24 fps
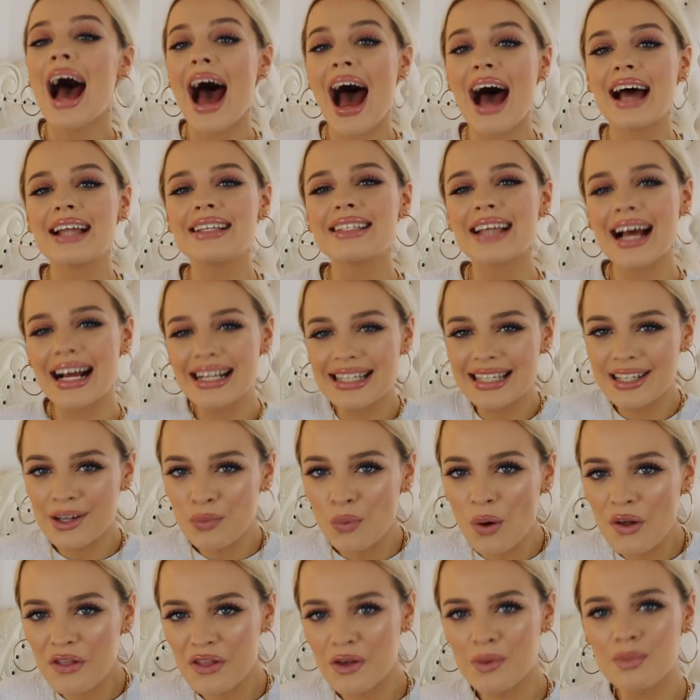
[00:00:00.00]
And I didn't
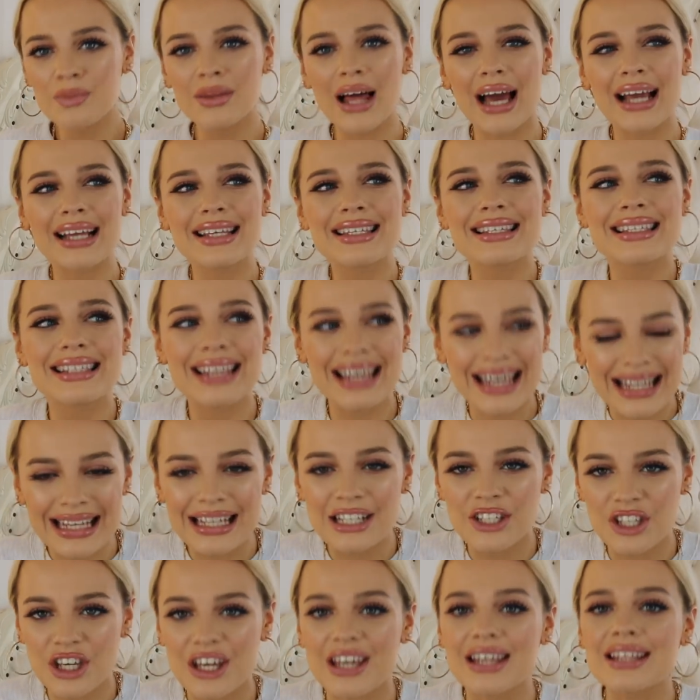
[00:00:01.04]
want them like skinny
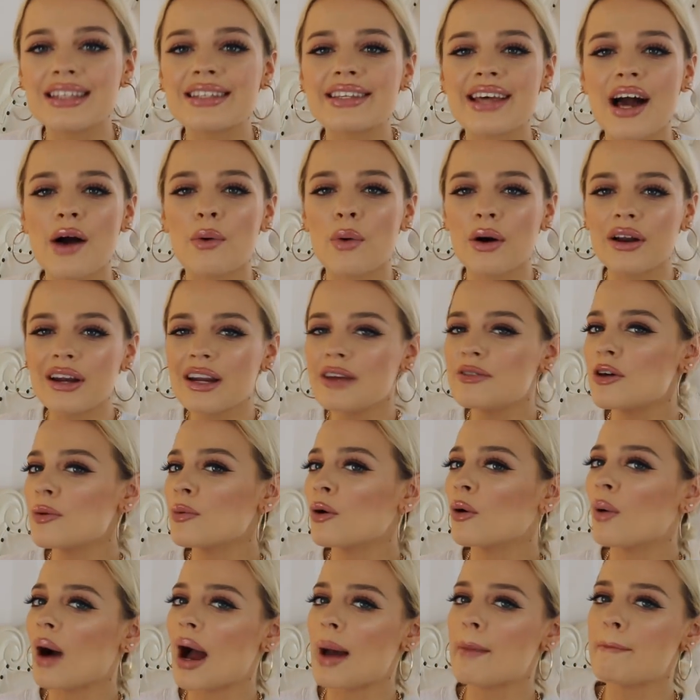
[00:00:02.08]
jeans. I wanted
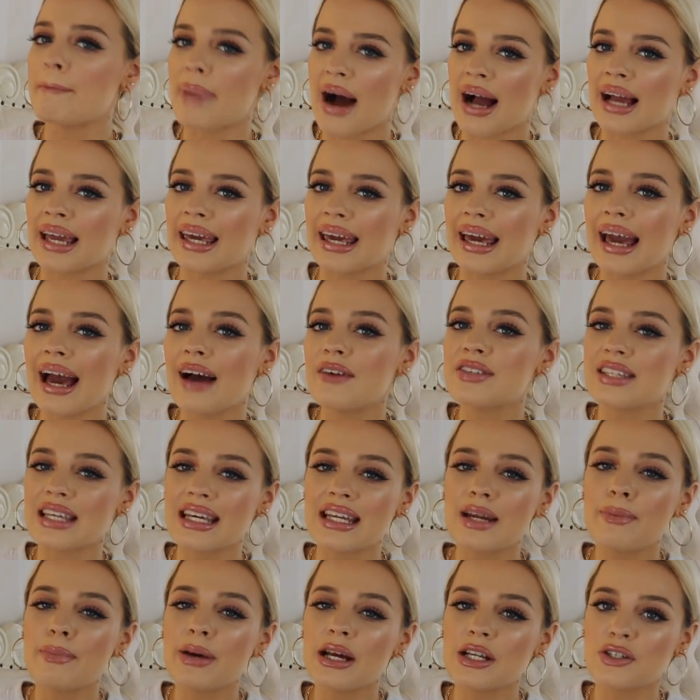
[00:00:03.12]
them quite baggy. I've
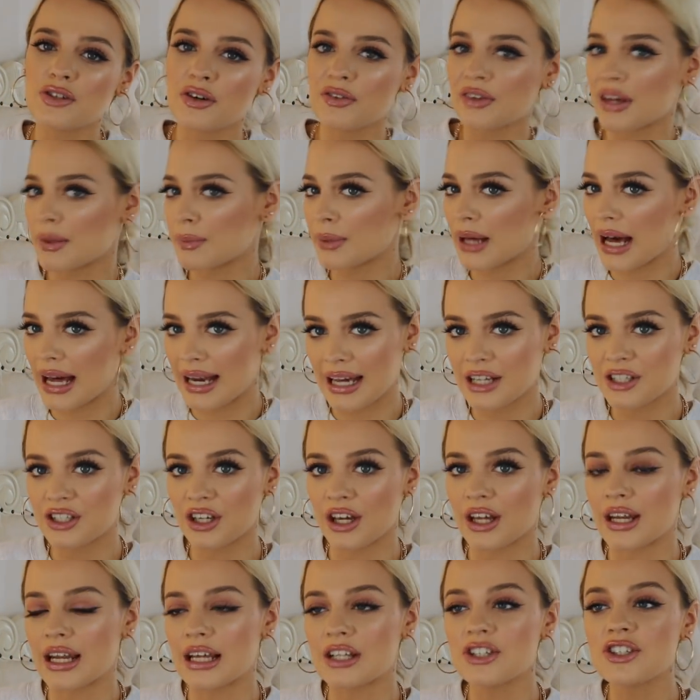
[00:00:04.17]
seen a picture of Kim
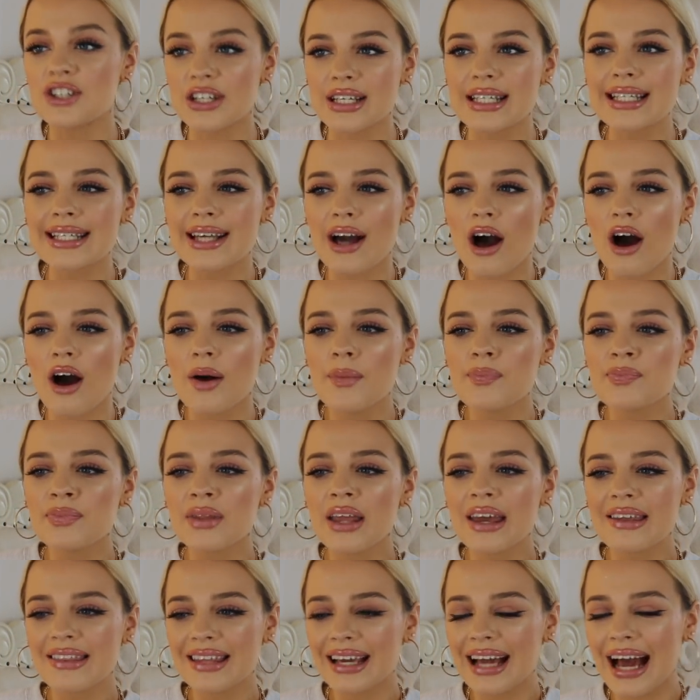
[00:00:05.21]
Kardashian and she's got
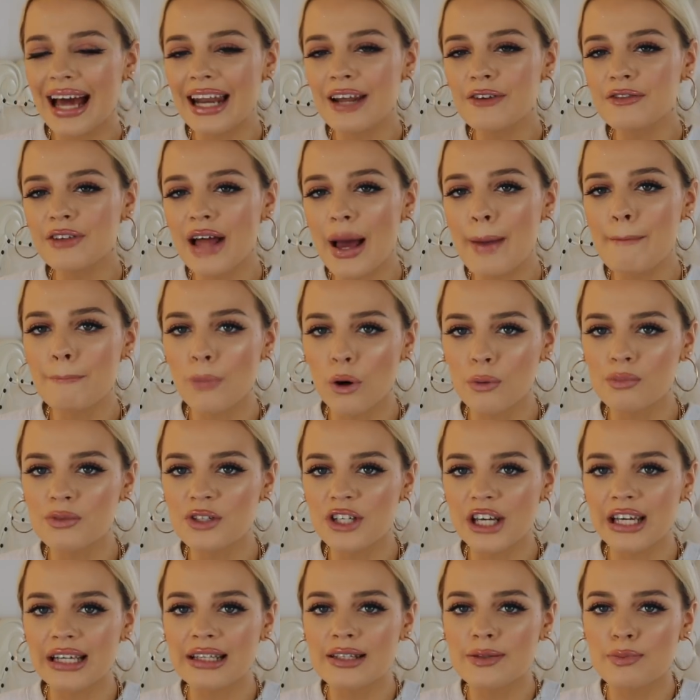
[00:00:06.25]
the kind of like mum
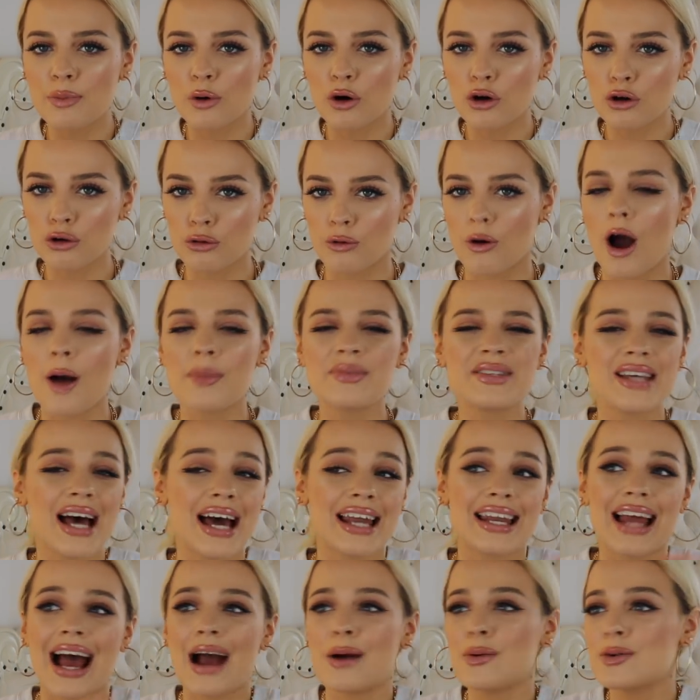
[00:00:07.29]
jeans but cropped,
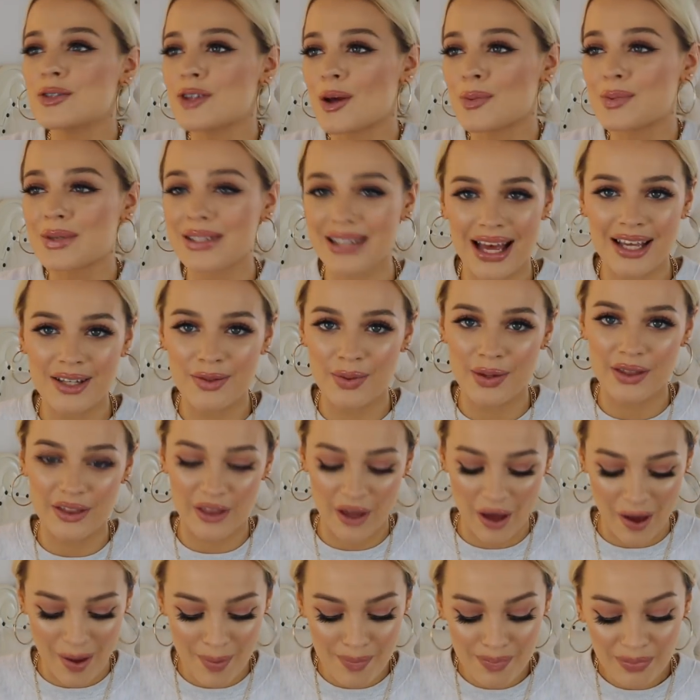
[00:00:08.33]
and I was obsessed with
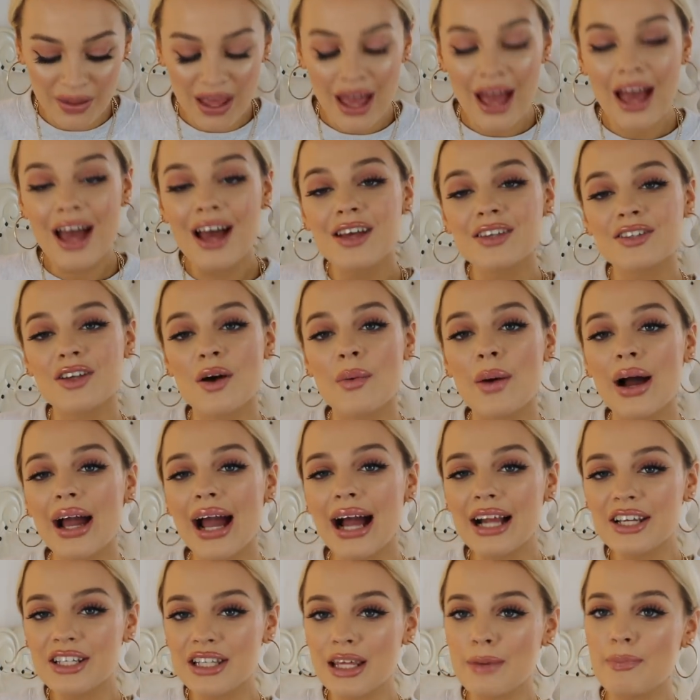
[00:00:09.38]
them. So I
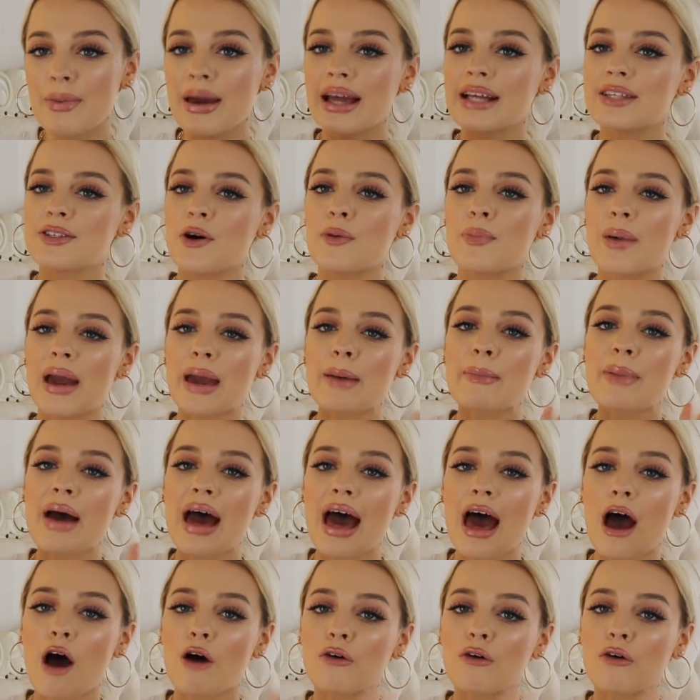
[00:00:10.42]
actually picked up a pair